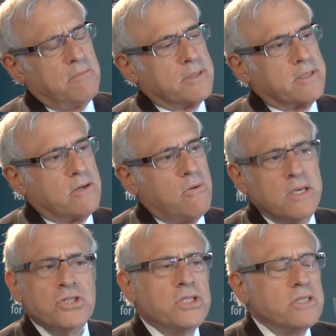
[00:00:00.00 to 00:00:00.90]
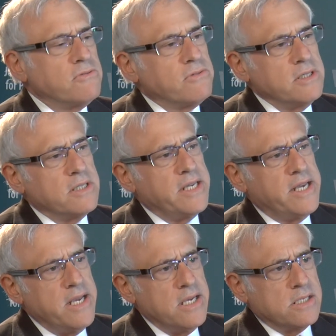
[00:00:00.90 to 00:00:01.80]
But the question really
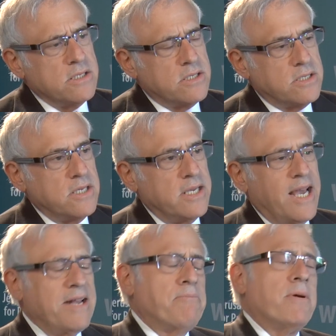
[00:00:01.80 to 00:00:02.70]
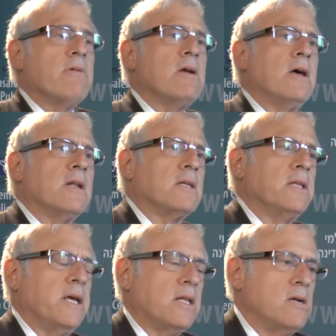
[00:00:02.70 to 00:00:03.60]
is, and
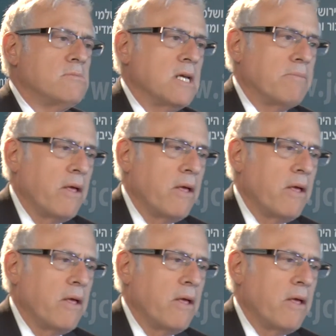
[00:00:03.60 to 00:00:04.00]
periodically it comes up.